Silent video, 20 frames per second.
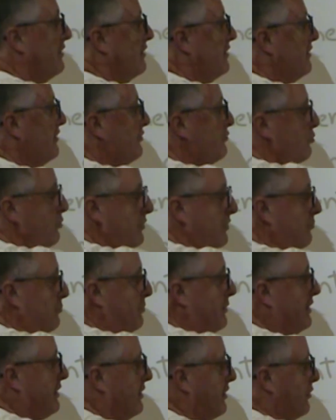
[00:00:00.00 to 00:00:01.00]
this wouldn't
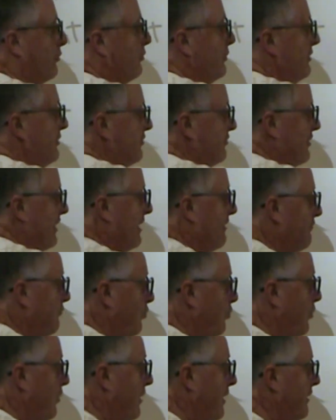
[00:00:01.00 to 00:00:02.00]
be here. We just have
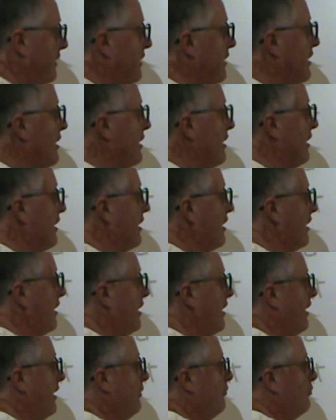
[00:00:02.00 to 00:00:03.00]
one.
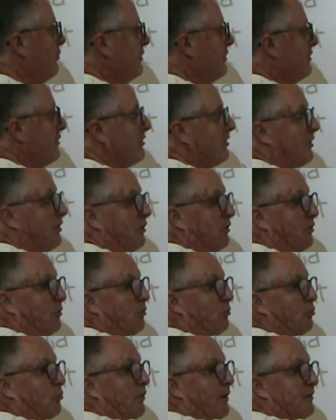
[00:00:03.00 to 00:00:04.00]
I wouldn't
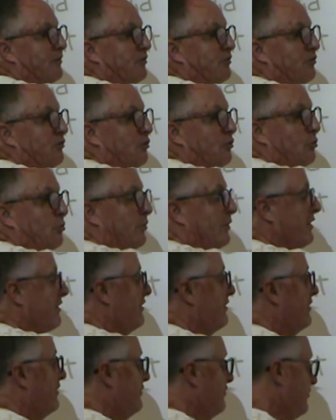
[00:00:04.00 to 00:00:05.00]
know what to do
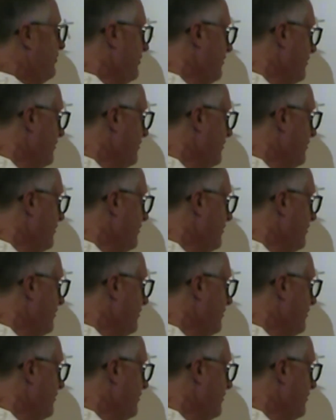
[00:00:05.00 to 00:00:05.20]
with this